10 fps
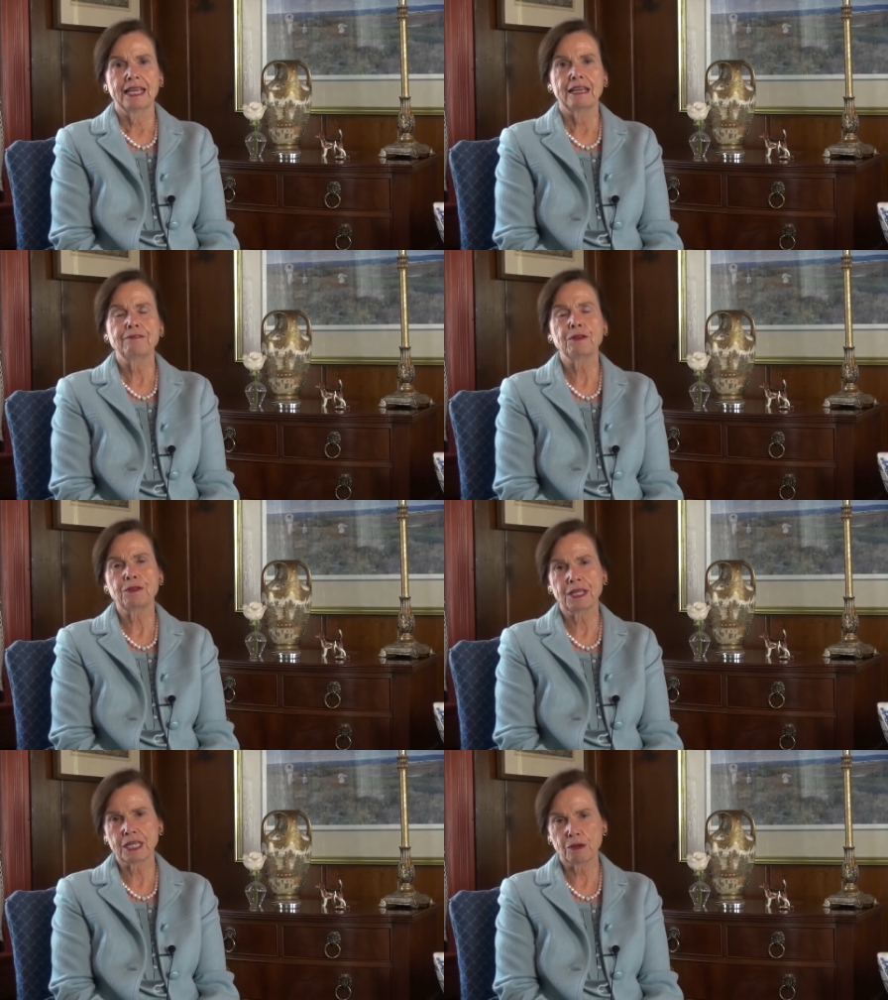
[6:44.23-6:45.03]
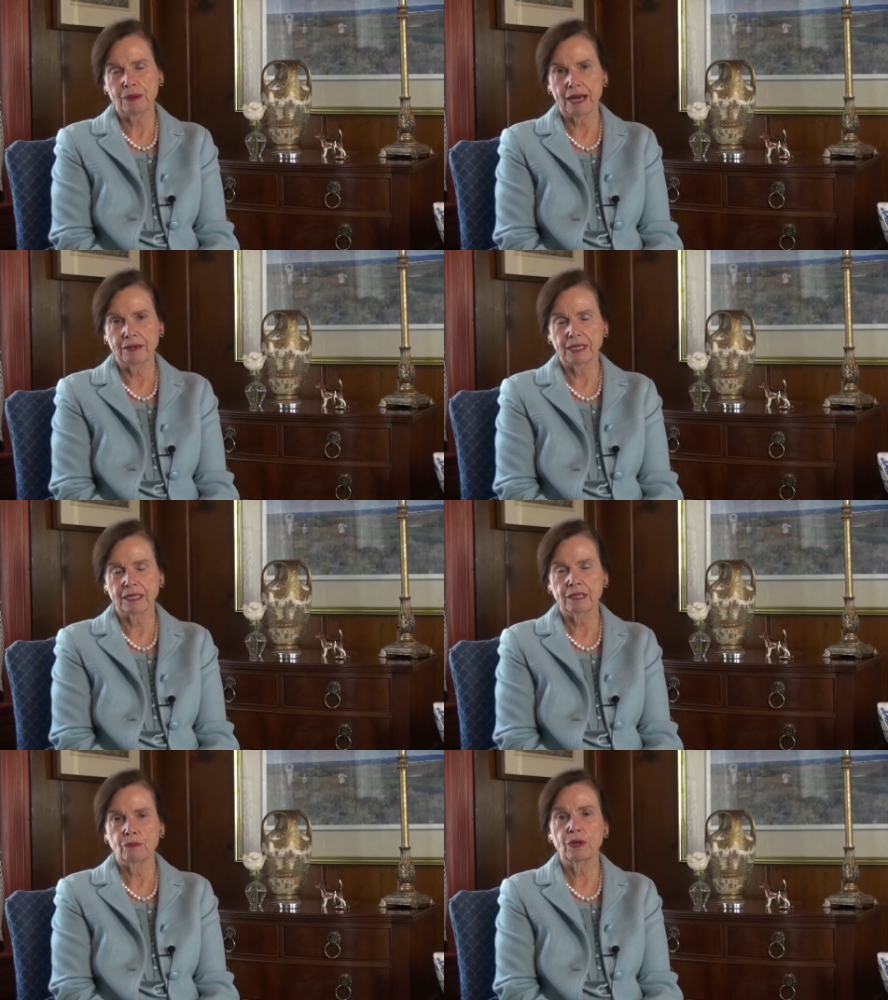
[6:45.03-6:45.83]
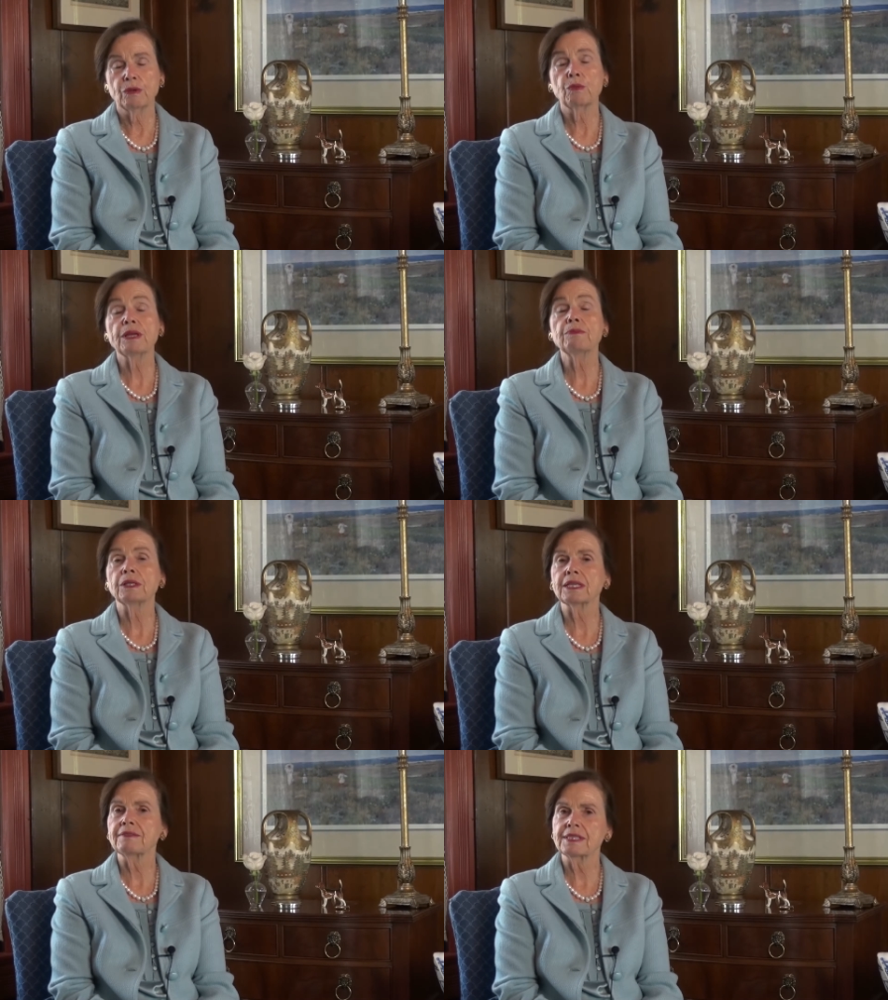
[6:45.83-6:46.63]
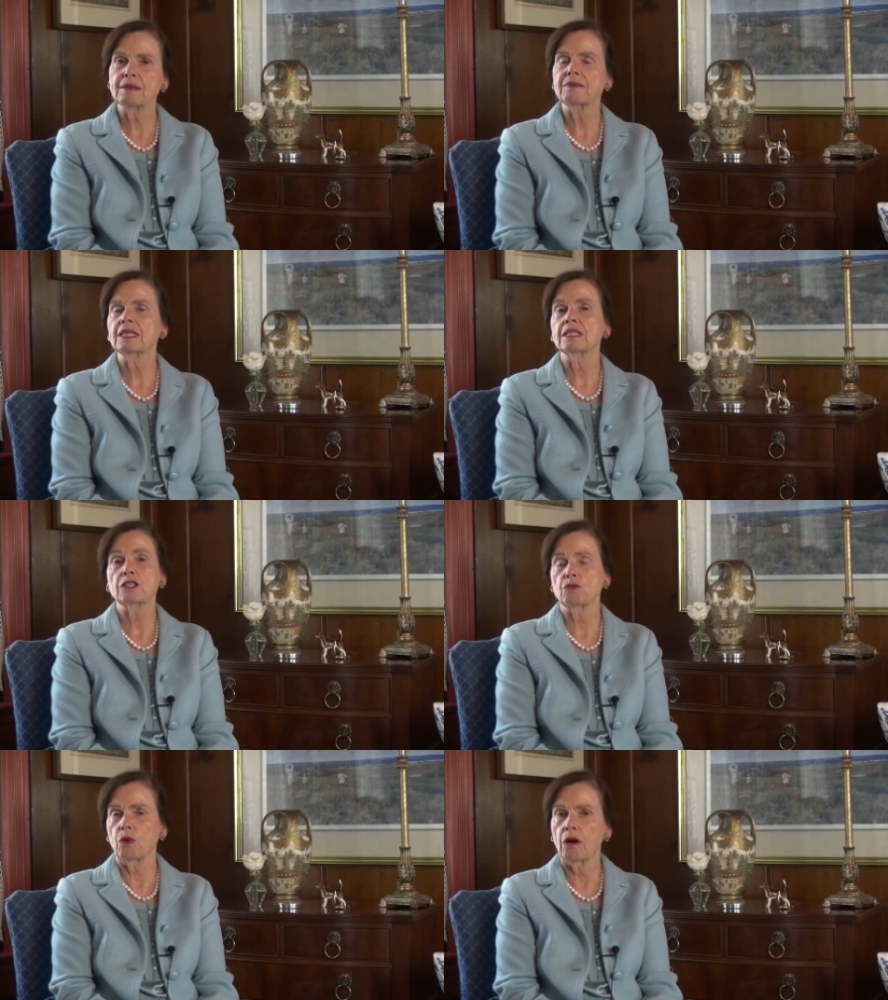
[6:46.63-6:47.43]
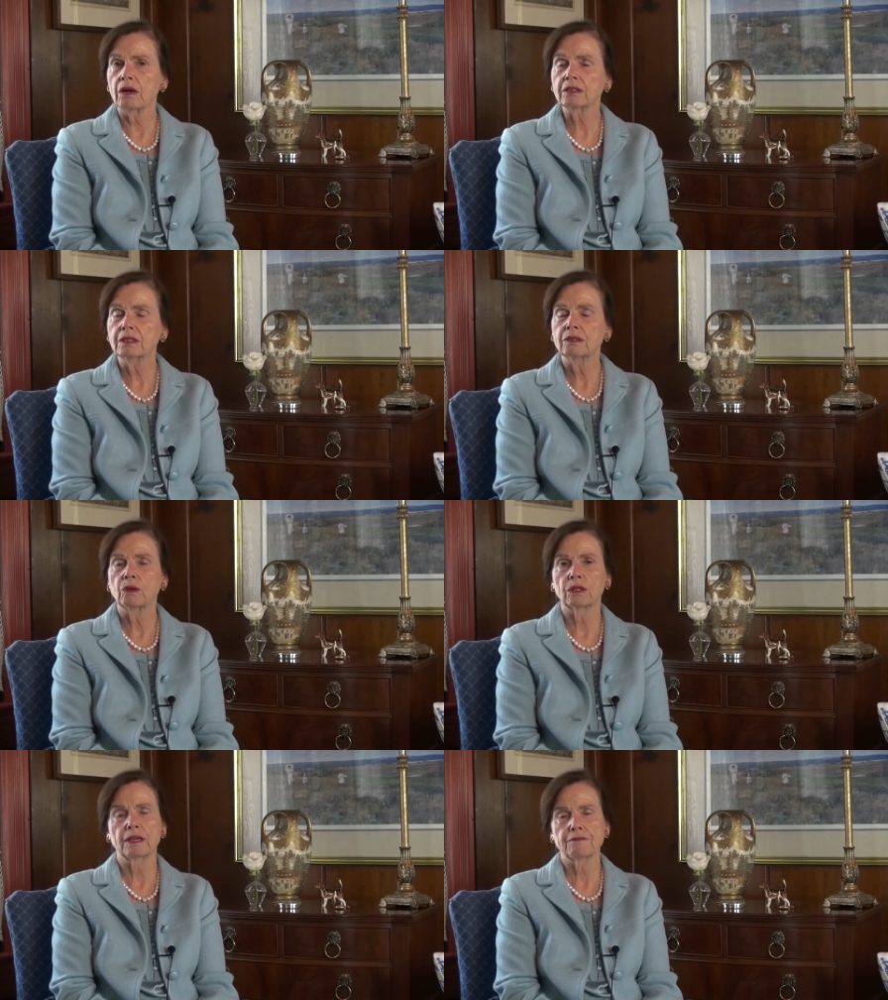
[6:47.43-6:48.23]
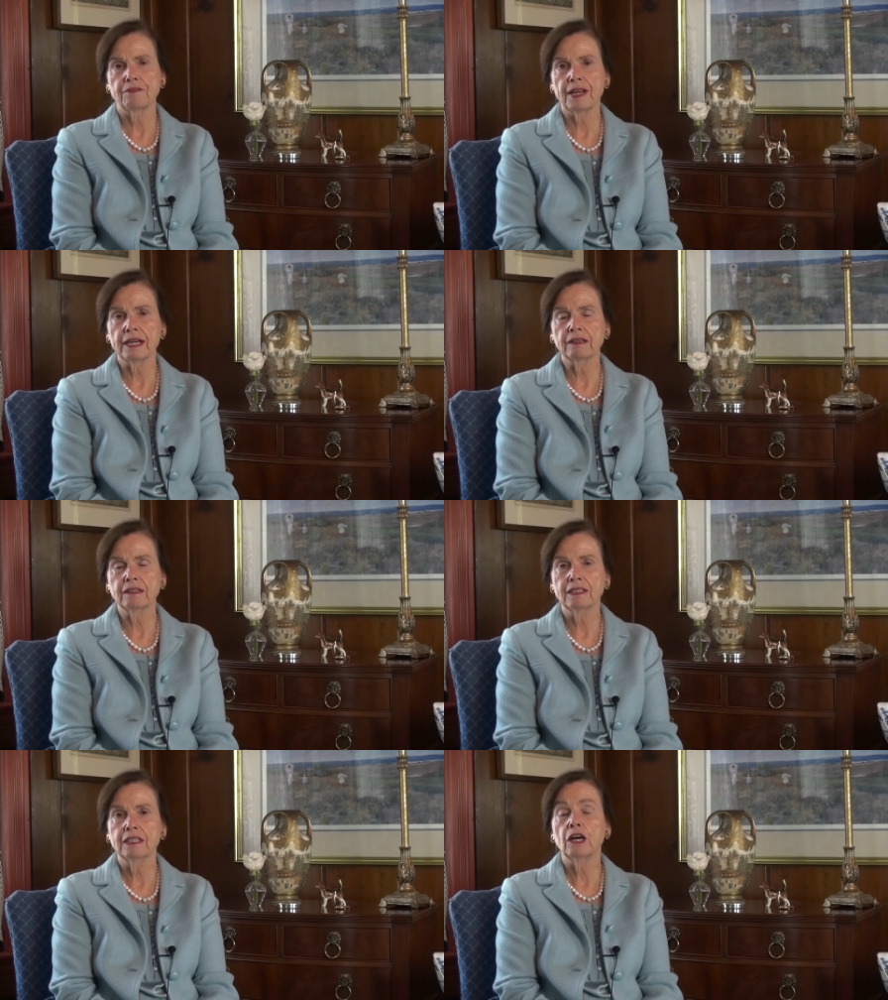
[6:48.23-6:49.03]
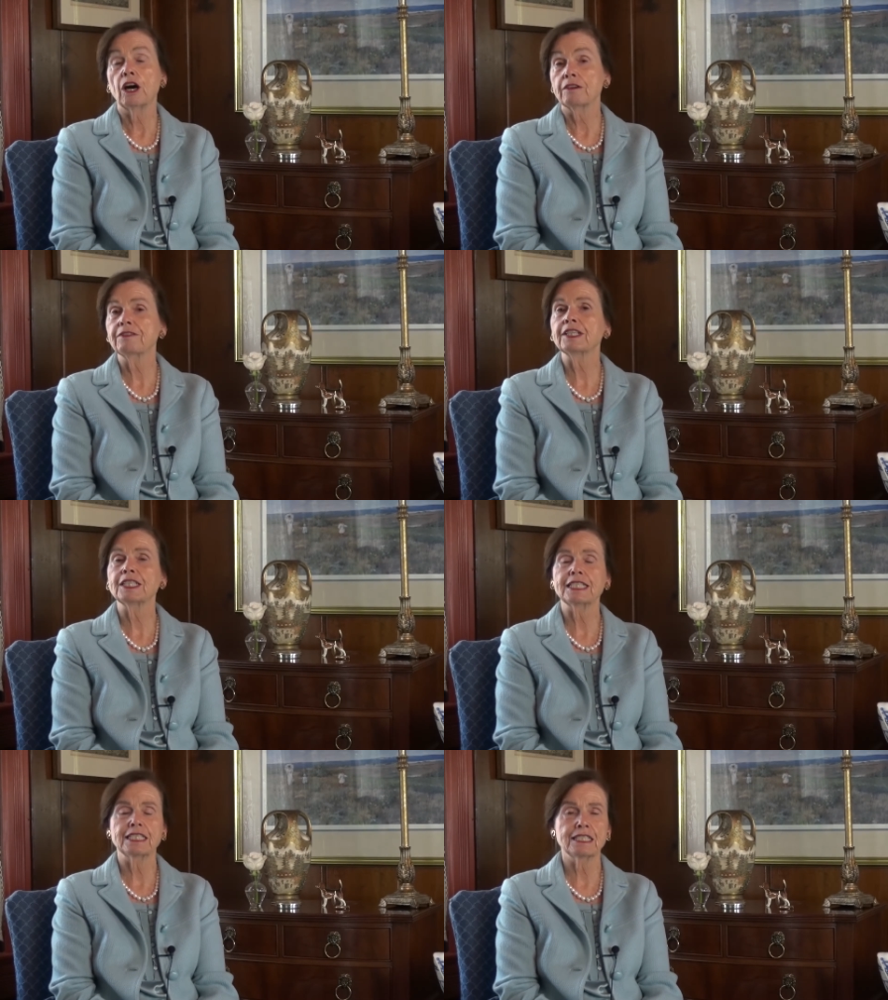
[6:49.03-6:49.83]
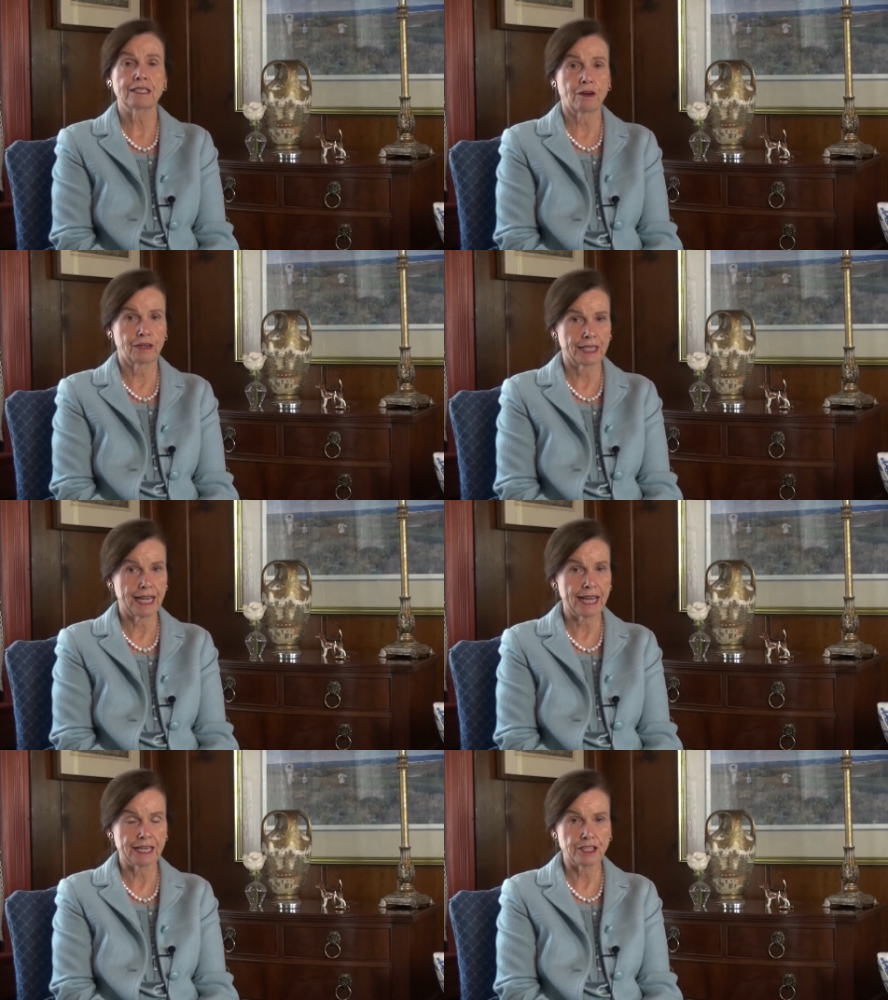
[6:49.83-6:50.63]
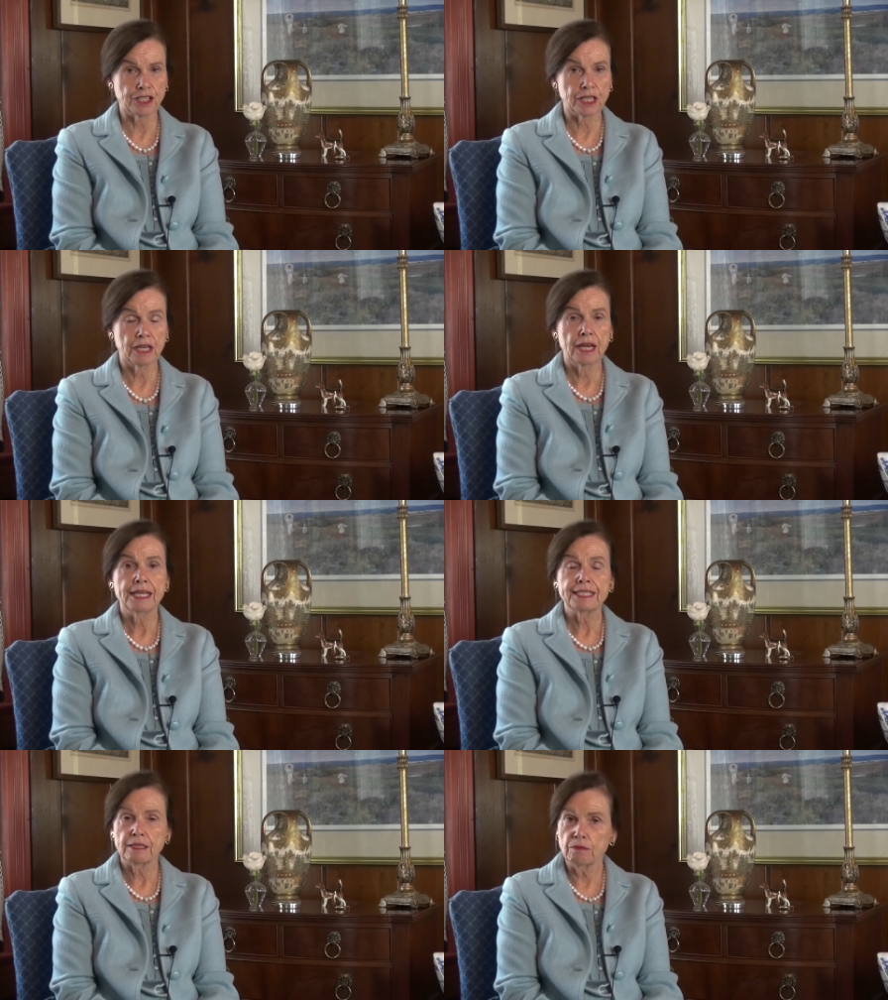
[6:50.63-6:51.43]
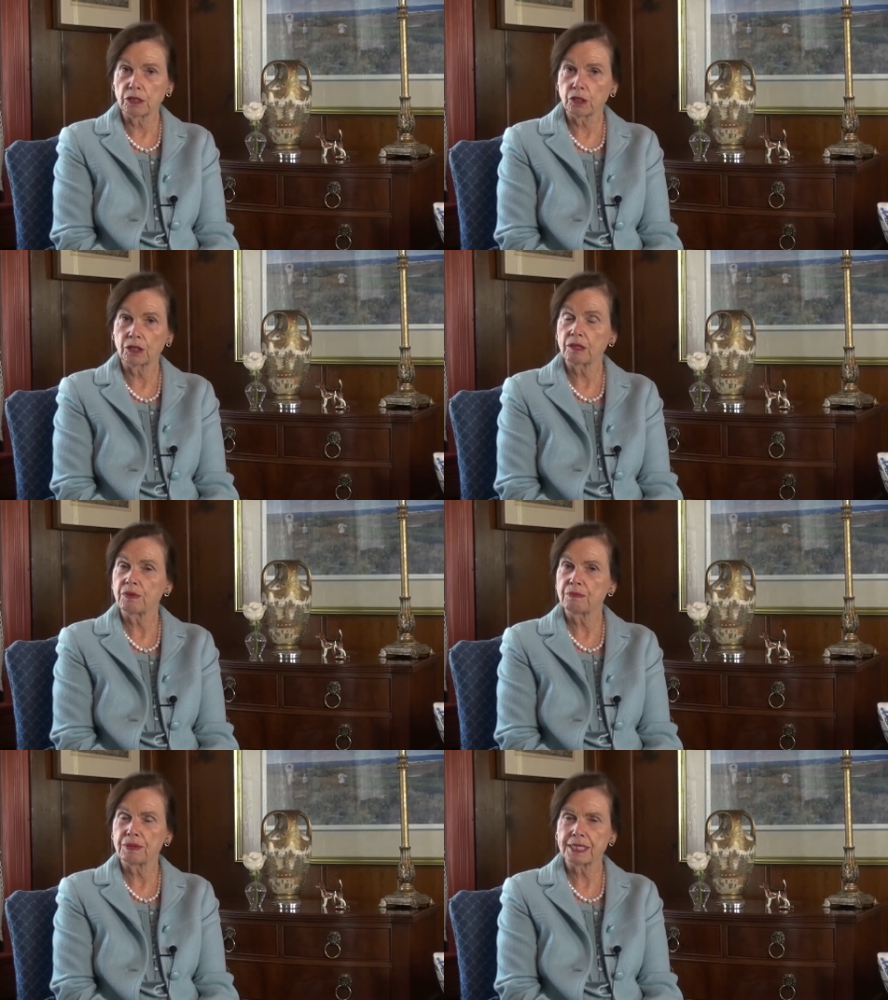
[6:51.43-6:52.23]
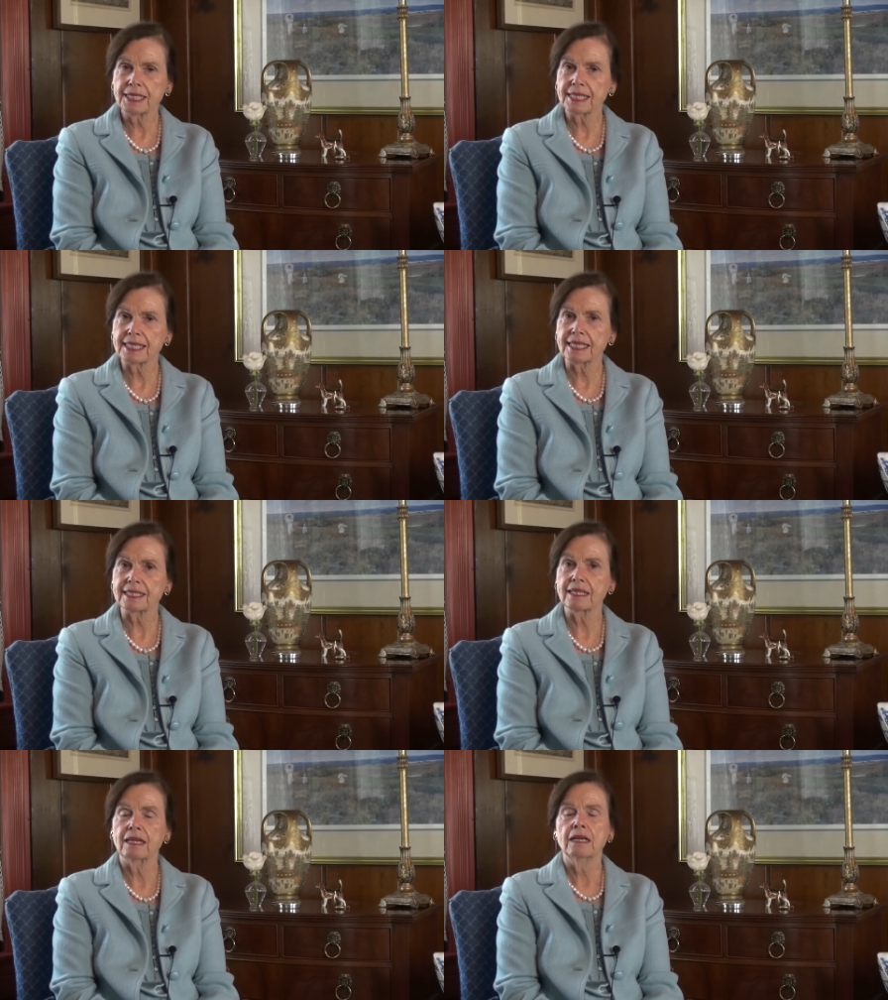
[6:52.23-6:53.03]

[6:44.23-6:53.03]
If you think about it, when we believe something is wrong or unfair, our feelings are engaged. Similarly with businesses,